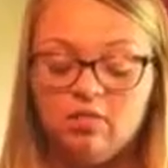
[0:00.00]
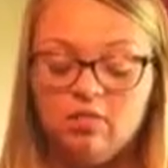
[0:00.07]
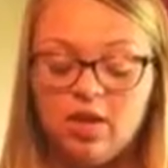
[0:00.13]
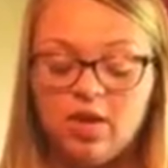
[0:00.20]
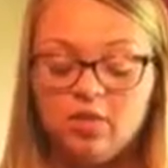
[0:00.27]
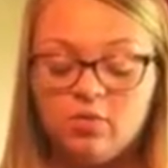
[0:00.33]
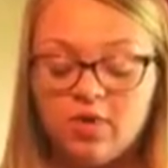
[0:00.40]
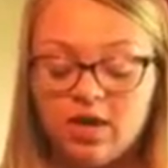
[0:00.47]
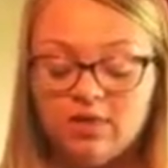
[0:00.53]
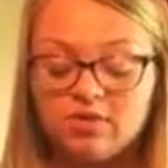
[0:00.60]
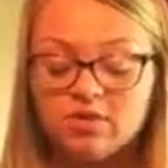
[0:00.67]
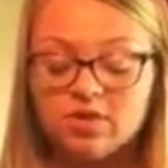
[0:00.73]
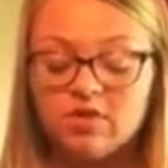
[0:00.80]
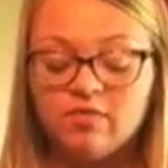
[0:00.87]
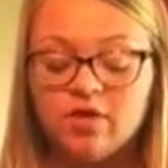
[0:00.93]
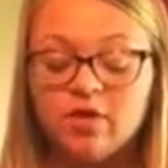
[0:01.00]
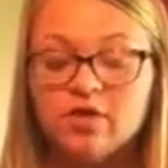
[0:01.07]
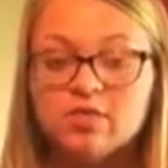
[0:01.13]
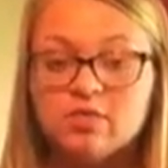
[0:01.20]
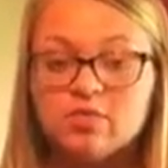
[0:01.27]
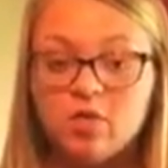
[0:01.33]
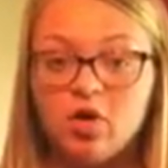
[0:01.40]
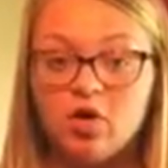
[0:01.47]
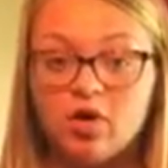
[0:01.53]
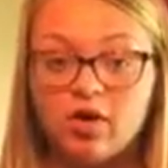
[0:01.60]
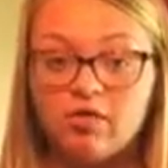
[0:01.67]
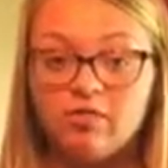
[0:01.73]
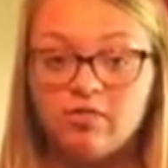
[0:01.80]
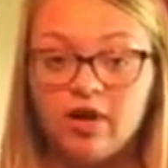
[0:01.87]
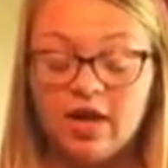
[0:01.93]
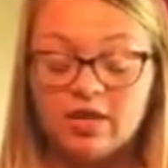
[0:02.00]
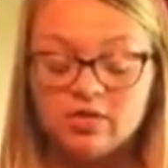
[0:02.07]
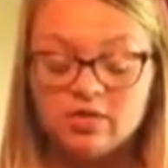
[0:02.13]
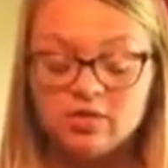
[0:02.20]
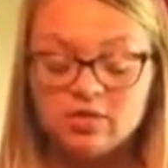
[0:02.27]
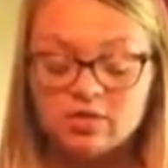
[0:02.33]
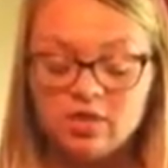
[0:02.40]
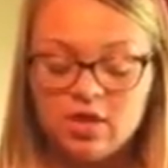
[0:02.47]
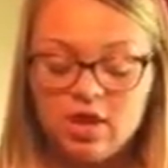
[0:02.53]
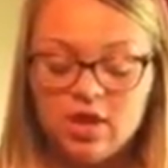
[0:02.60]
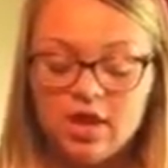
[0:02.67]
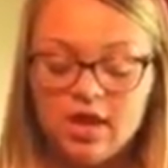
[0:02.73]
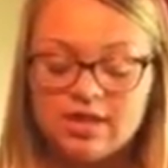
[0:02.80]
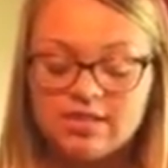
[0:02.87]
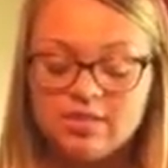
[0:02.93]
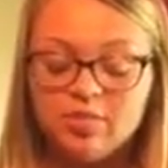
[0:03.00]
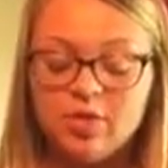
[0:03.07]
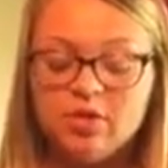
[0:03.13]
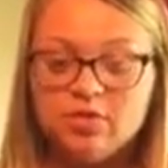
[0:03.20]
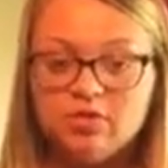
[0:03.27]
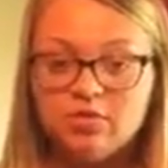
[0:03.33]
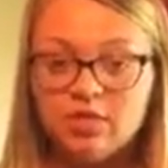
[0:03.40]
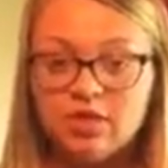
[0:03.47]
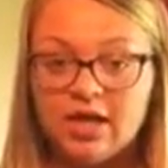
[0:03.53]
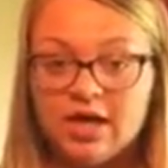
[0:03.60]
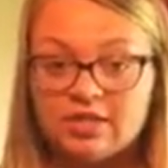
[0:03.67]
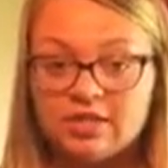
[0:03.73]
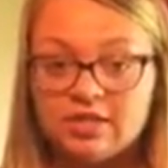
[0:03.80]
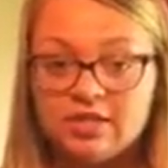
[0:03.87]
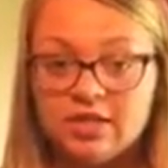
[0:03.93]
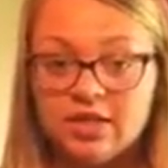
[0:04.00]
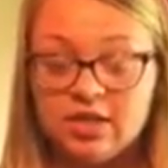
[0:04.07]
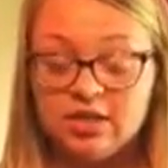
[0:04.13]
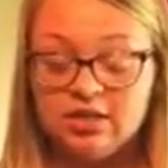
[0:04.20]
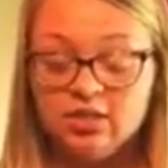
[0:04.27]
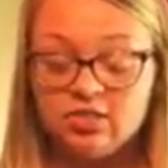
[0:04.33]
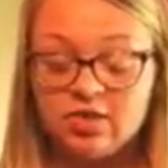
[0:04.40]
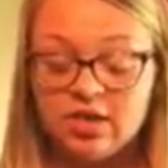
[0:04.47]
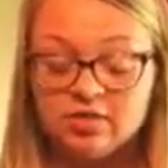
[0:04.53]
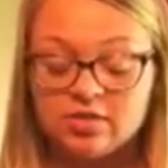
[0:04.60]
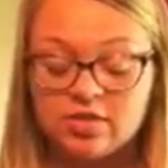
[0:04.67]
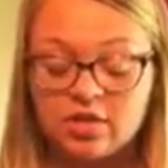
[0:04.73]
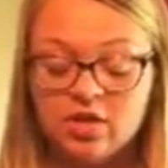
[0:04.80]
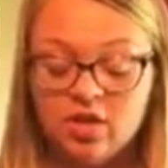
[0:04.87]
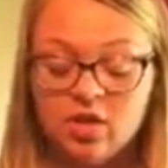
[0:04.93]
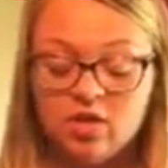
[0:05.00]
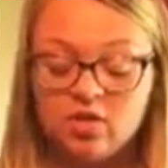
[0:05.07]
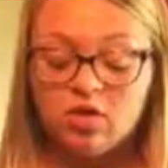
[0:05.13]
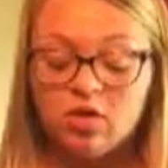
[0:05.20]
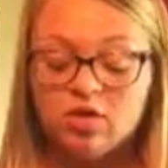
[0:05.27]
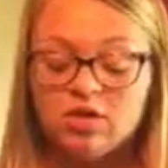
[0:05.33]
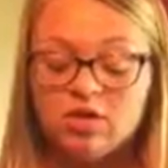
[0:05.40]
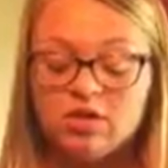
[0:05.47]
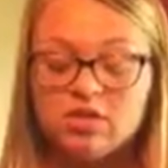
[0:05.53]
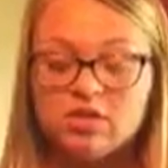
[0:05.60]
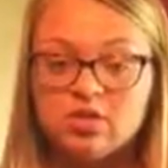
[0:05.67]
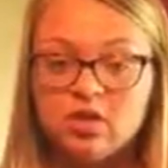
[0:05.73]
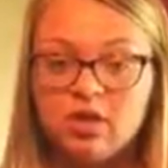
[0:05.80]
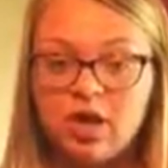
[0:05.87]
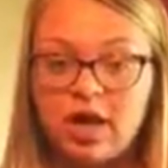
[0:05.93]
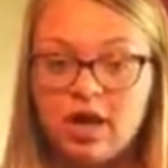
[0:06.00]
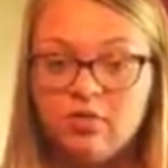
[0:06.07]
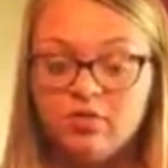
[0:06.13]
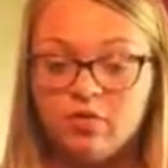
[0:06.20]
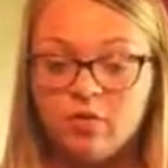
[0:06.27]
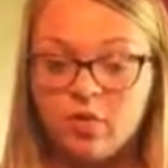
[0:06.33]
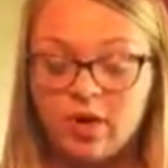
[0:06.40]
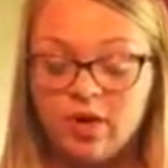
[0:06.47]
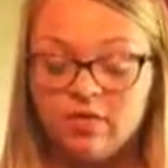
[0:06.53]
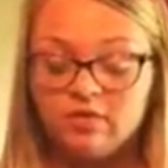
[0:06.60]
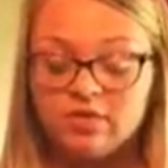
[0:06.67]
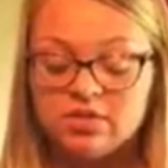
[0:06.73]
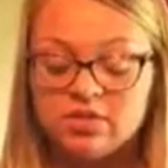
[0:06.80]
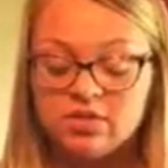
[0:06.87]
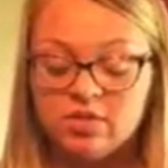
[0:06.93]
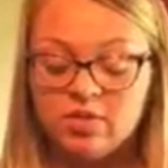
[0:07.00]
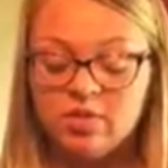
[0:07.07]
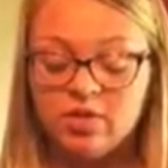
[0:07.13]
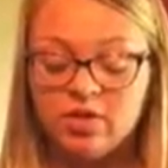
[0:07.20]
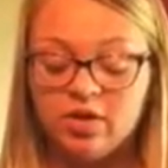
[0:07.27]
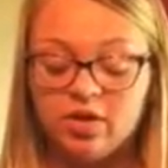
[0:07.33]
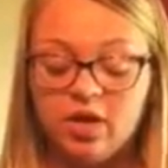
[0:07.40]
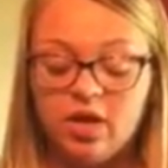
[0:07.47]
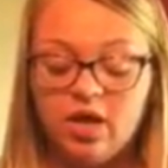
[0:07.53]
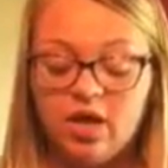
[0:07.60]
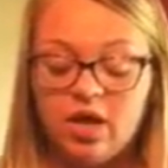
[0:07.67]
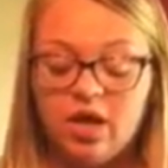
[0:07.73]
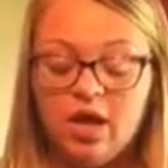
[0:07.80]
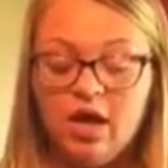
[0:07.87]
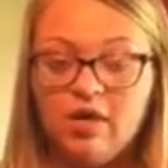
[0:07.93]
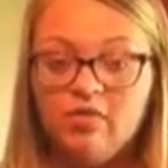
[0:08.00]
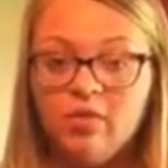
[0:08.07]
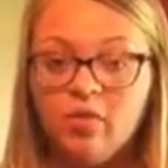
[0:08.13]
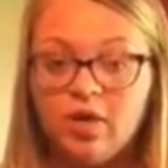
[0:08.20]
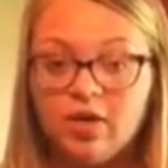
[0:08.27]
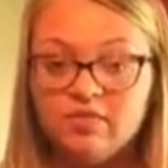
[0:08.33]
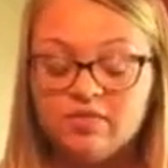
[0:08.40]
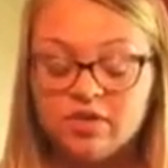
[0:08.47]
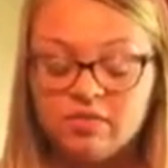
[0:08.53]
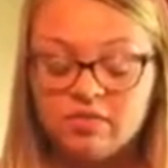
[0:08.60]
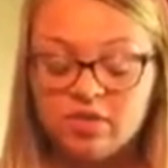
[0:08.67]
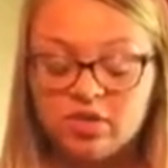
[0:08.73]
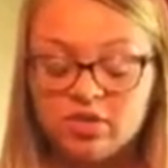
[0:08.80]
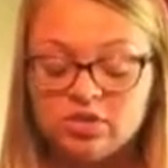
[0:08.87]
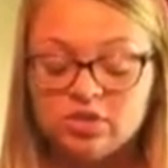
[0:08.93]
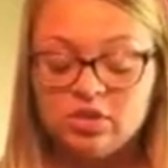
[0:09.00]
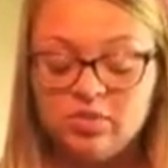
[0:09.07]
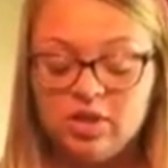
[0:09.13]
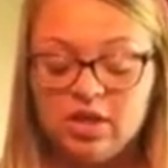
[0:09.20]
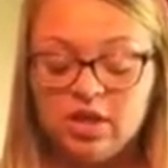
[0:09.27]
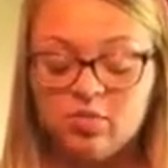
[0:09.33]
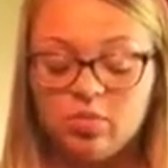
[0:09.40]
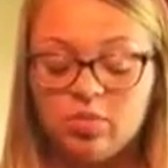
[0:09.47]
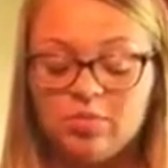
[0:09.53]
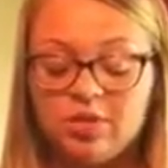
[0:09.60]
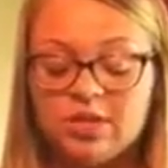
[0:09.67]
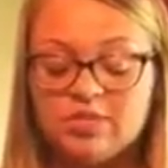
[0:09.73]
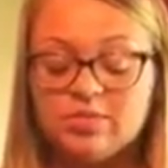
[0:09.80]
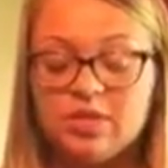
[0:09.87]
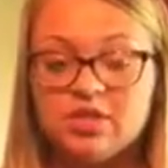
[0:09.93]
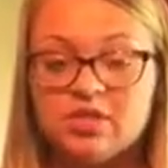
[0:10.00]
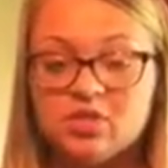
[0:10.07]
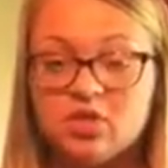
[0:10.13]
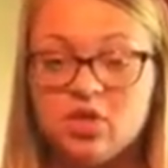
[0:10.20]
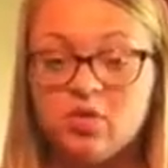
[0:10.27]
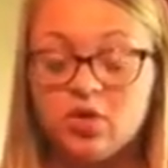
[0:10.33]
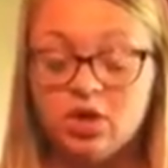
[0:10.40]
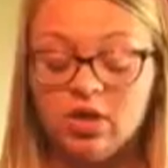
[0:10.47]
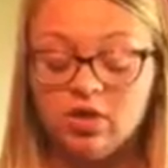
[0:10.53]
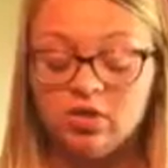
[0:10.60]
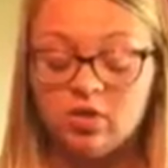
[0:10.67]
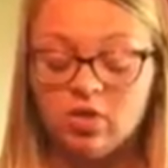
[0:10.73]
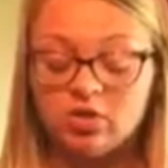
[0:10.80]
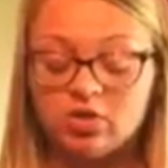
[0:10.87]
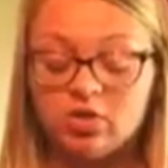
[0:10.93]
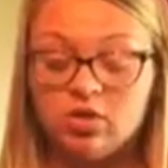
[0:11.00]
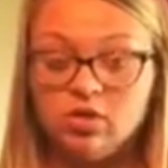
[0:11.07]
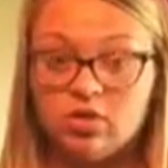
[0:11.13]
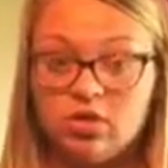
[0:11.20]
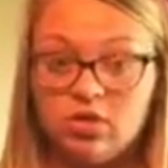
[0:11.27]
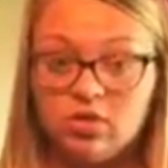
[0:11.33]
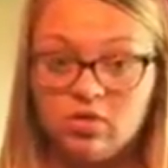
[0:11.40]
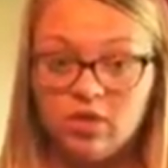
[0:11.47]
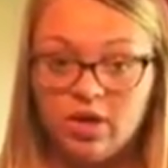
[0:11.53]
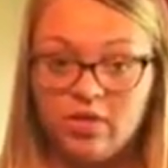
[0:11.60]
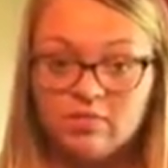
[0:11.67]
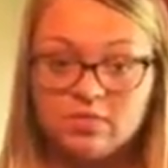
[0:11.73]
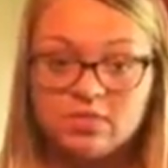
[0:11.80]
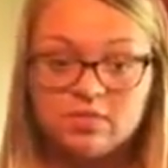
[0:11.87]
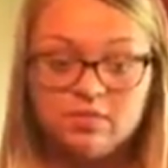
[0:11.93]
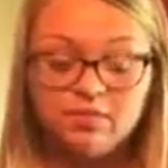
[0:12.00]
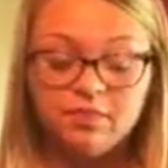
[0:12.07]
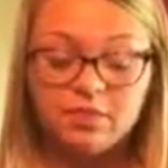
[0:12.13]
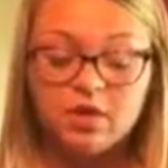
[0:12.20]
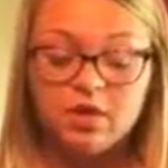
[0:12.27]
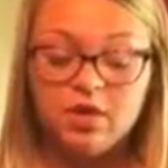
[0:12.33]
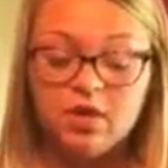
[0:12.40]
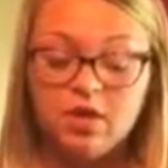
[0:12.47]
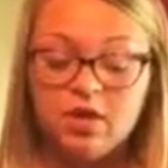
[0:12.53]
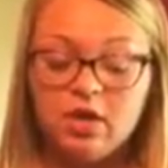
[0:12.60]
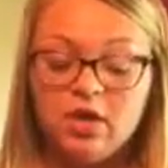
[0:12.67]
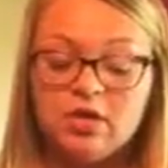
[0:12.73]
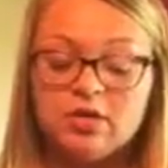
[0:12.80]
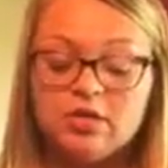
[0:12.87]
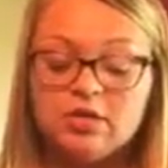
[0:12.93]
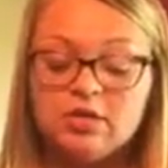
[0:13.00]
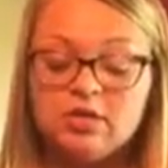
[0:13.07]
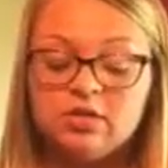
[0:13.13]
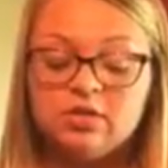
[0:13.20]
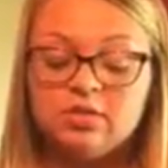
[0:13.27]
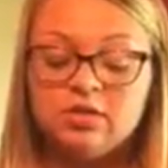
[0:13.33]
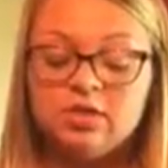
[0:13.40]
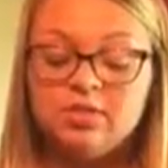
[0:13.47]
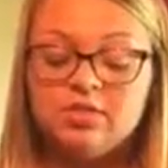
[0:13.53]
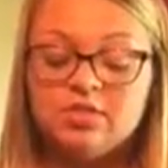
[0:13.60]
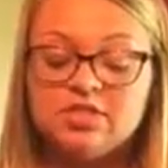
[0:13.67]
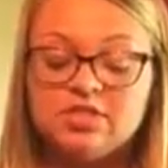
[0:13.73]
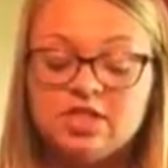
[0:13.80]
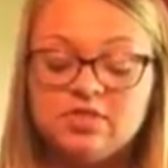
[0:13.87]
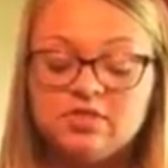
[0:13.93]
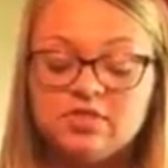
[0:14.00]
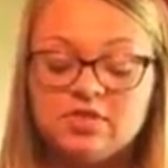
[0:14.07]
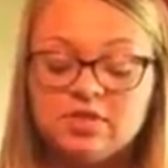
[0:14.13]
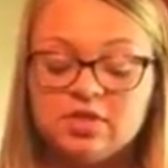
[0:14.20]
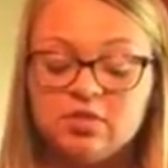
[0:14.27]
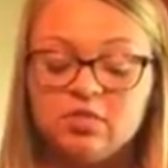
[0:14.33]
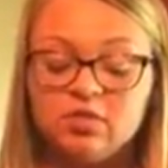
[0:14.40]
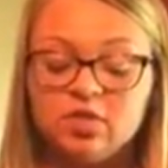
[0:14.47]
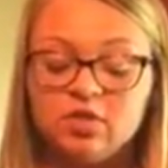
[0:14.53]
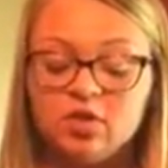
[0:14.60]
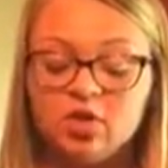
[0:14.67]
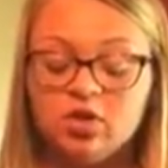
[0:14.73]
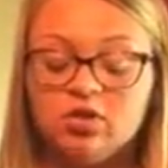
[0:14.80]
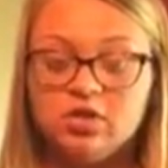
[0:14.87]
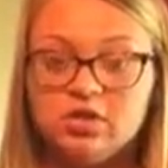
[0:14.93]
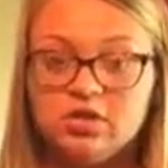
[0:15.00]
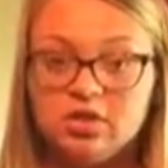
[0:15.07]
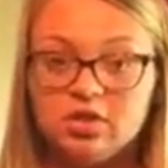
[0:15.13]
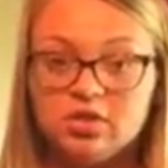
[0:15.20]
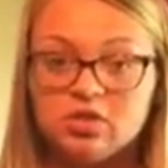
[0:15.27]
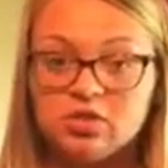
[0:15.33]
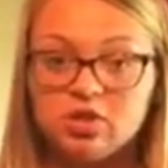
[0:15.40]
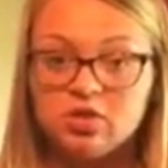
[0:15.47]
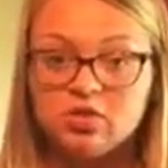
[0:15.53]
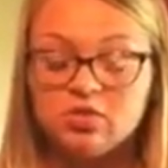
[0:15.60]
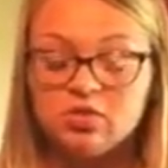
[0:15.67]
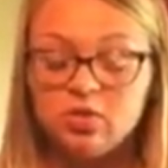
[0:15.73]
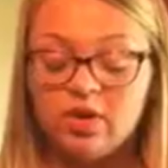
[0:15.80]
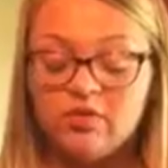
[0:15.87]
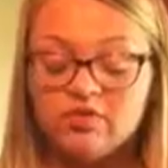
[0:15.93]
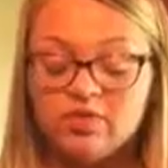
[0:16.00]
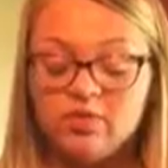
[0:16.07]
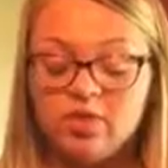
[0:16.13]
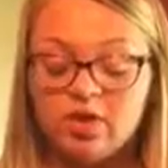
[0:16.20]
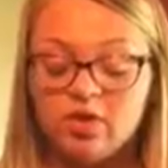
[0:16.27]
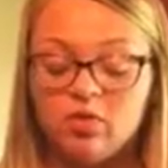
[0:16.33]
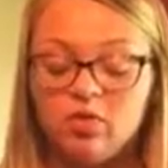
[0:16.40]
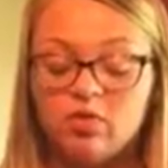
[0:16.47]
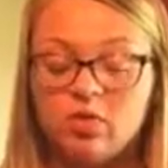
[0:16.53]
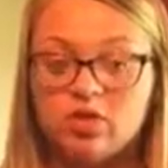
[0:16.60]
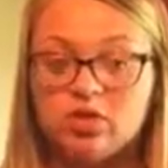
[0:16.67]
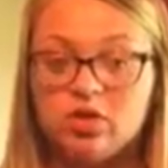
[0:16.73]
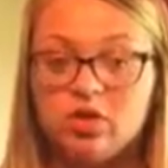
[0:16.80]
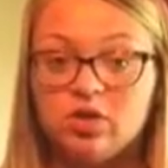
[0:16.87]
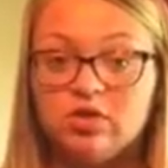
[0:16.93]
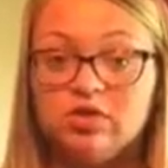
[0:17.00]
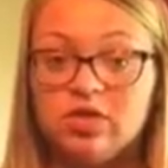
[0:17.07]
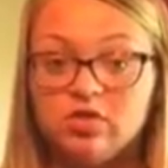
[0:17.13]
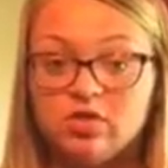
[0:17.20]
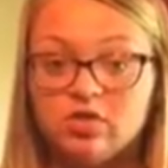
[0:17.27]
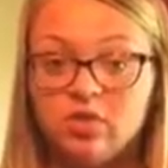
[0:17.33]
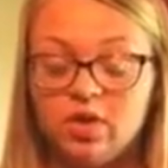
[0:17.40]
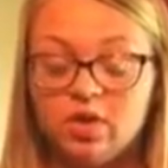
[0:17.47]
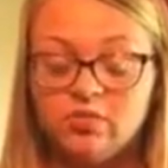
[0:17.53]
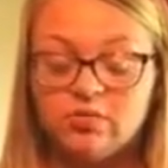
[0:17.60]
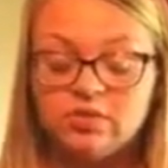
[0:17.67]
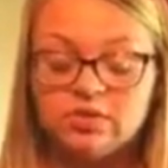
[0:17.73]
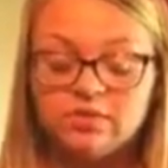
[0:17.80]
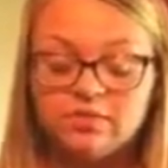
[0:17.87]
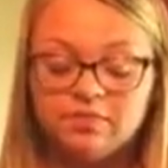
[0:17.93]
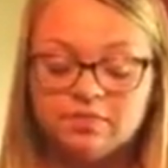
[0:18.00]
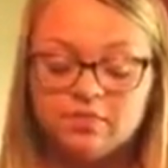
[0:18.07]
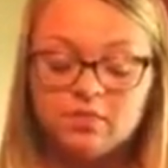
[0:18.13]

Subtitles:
Beta waves are very small and fast. As a person relaxes and gets drowsy, larger and slower alpha waves appear. Alpha waves eventually become replaced by slower and larger theta waves. In the deepest stage of sleep, the largest and slowest waves appear, which are delta waves.